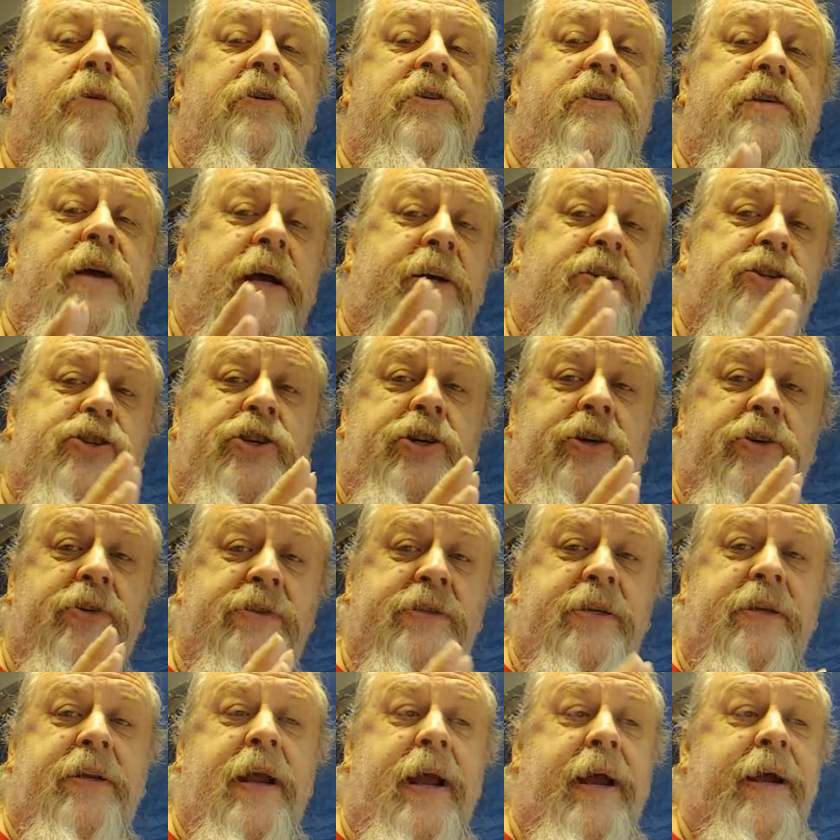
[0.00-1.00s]

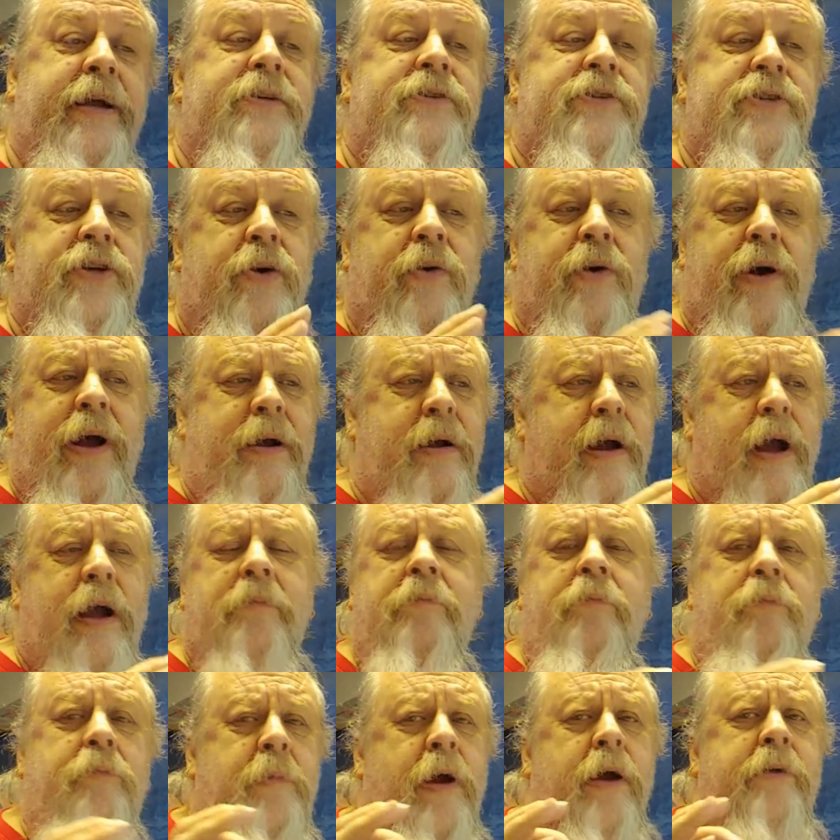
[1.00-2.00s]
textures and that, so
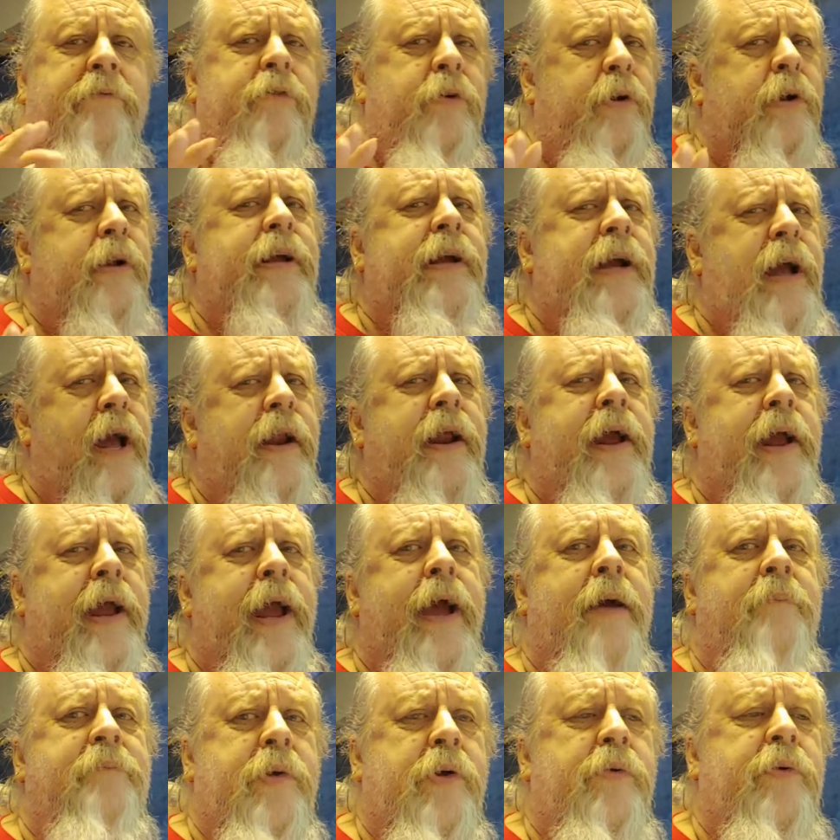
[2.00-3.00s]
I'm really kind of
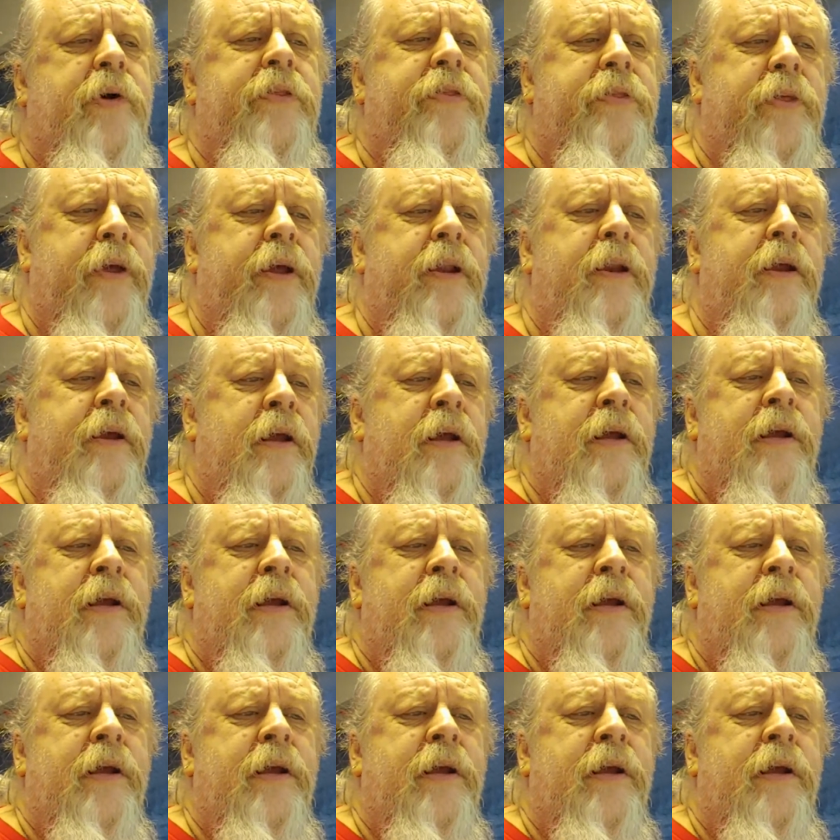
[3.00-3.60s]
happy with it.